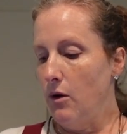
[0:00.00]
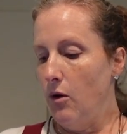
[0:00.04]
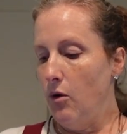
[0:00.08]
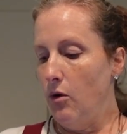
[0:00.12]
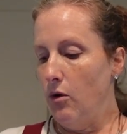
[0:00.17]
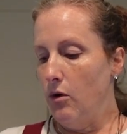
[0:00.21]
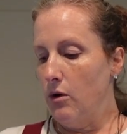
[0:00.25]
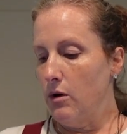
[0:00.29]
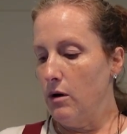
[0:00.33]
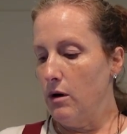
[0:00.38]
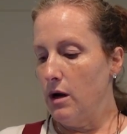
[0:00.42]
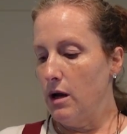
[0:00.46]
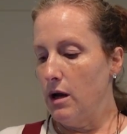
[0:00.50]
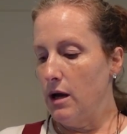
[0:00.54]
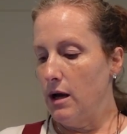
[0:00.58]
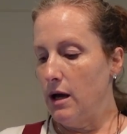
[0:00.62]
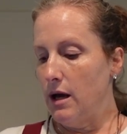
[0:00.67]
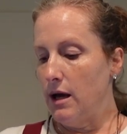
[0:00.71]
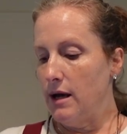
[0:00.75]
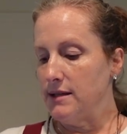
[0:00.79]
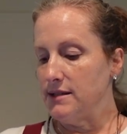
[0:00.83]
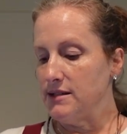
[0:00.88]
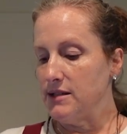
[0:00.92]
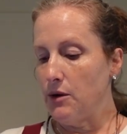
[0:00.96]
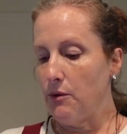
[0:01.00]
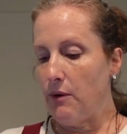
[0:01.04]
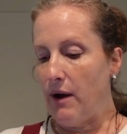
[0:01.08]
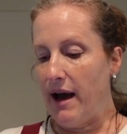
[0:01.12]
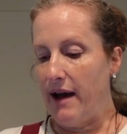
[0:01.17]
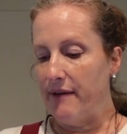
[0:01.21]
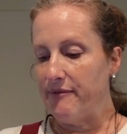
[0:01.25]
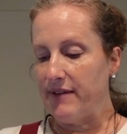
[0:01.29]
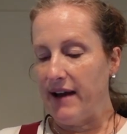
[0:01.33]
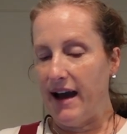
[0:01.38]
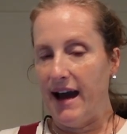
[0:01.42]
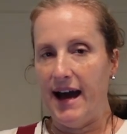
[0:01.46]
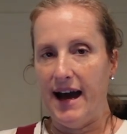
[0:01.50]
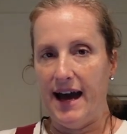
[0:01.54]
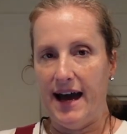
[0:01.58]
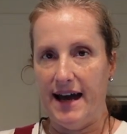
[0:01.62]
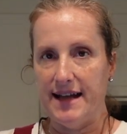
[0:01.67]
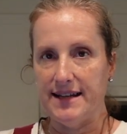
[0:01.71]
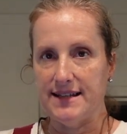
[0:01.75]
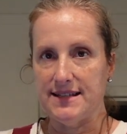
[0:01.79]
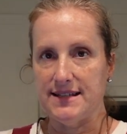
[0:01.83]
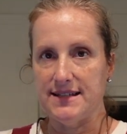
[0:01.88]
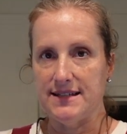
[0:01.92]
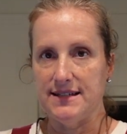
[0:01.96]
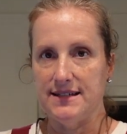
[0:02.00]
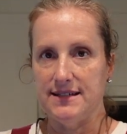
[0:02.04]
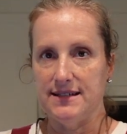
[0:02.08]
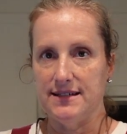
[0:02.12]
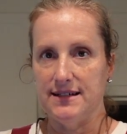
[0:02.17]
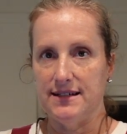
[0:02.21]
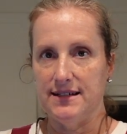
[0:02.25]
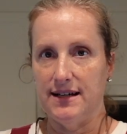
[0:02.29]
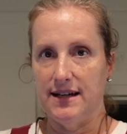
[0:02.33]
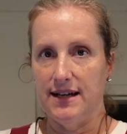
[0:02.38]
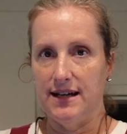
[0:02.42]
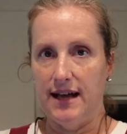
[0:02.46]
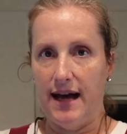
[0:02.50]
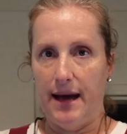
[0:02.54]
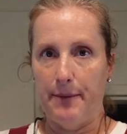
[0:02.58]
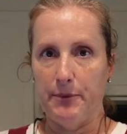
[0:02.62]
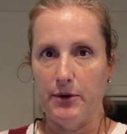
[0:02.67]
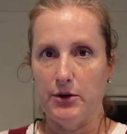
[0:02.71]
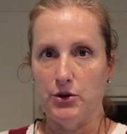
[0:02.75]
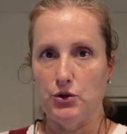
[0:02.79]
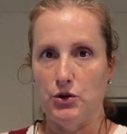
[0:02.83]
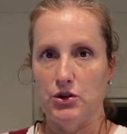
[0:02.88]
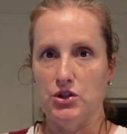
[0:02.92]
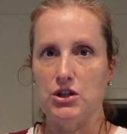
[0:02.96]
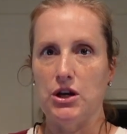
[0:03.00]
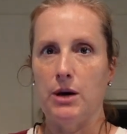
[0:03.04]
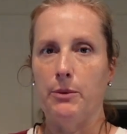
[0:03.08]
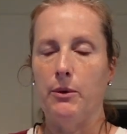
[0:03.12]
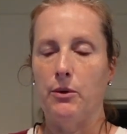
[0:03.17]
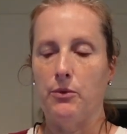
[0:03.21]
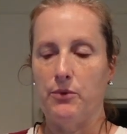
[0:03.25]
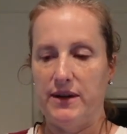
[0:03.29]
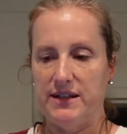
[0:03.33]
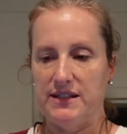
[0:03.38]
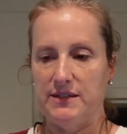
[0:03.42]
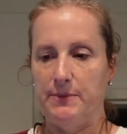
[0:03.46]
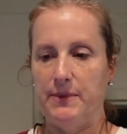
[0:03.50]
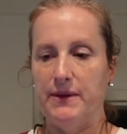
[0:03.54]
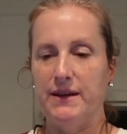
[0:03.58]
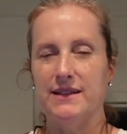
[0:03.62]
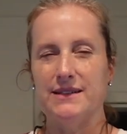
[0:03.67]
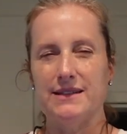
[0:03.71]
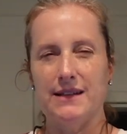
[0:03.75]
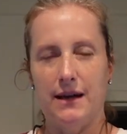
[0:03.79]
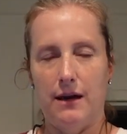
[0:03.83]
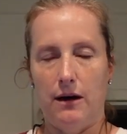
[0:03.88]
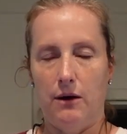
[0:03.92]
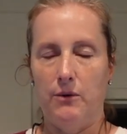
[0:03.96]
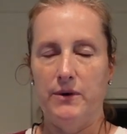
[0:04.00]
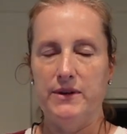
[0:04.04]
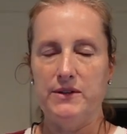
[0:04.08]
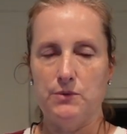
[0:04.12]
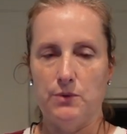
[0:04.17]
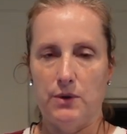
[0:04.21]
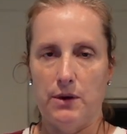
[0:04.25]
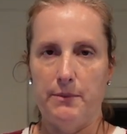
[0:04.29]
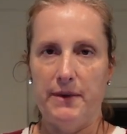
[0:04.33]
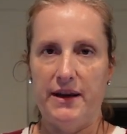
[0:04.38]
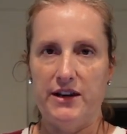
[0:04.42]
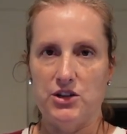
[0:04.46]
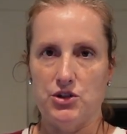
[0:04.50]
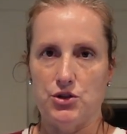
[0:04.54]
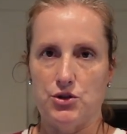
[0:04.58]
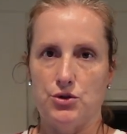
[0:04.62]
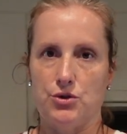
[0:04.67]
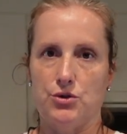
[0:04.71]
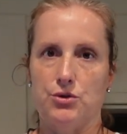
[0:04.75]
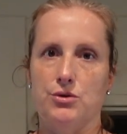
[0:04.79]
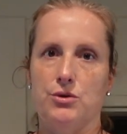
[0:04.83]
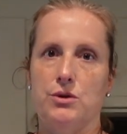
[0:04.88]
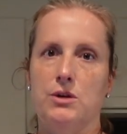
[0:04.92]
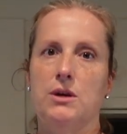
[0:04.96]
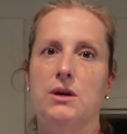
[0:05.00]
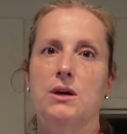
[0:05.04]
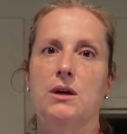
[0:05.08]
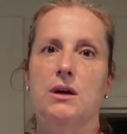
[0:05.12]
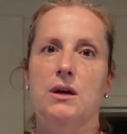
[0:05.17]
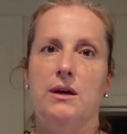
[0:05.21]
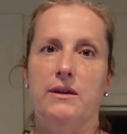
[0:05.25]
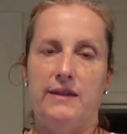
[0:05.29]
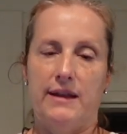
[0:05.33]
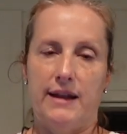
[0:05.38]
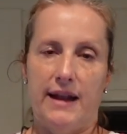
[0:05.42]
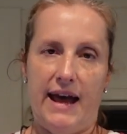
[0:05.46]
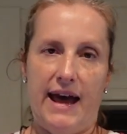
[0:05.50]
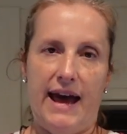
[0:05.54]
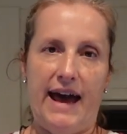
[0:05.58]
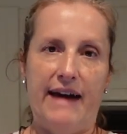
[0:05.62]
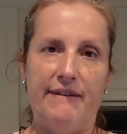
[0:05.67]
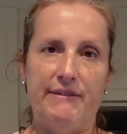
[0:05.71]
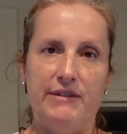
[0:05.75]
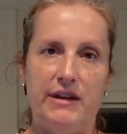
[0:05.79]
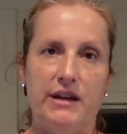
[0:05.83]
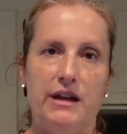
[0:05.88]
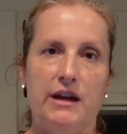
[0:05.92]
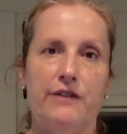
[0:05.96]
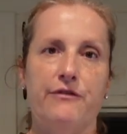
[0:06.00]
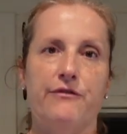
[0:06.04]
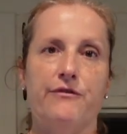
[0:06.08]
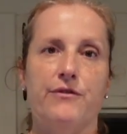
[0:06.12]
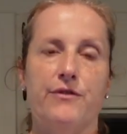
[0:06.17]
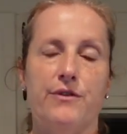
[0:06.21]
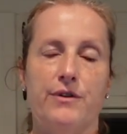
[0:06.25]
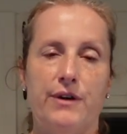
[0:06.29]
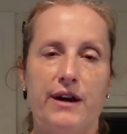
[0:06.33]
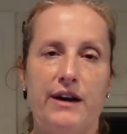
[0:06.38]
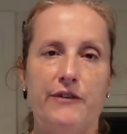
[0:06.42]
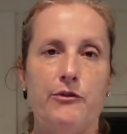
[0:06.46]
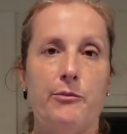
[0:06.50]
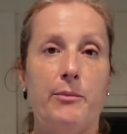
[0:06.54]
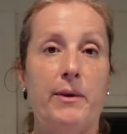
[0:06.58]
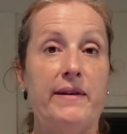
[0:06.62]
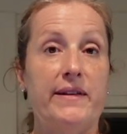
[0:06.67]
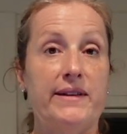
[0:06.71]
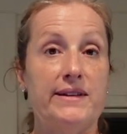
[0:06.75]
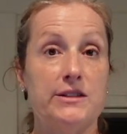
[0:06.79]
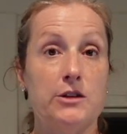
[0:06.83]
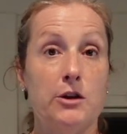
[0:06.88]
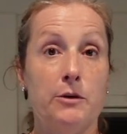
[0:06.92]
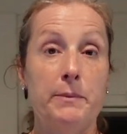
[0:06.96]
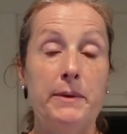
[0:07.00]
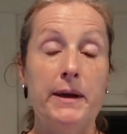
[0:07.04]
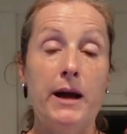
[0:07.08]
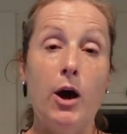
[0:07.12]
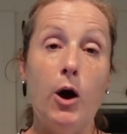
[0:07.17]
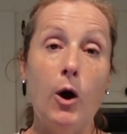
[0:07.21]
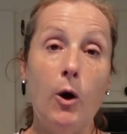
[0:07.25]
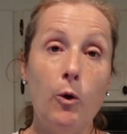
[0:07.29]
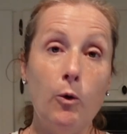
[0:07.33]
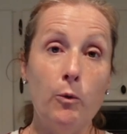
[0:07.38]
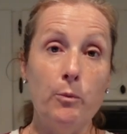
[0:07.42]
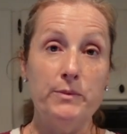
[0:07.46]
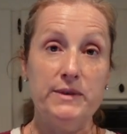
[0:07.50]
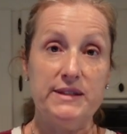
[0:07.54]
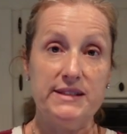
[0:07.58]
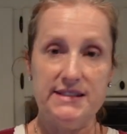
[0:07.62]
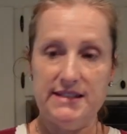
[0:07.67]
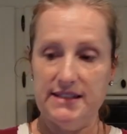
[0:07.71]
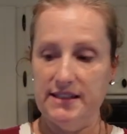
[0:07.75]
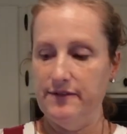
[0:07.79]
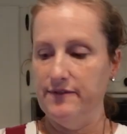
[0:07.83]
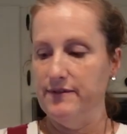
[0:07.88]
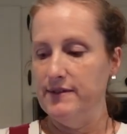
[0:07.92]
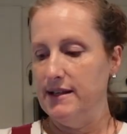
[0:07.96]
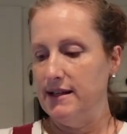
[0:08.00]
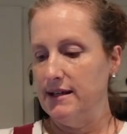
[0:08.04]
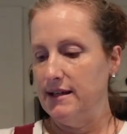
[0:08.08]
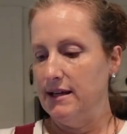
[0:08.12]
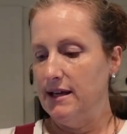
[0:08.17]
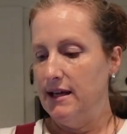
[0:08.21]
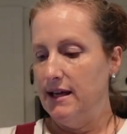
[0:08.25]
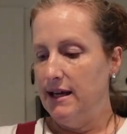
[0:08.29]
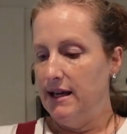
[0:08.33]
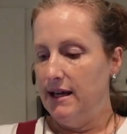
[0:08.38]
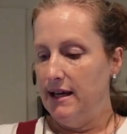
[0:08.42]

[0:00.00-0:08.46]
So I've got, I'm going to do a double recipe because I always want to make sure that I have enough for everybody that's going to be home this evening.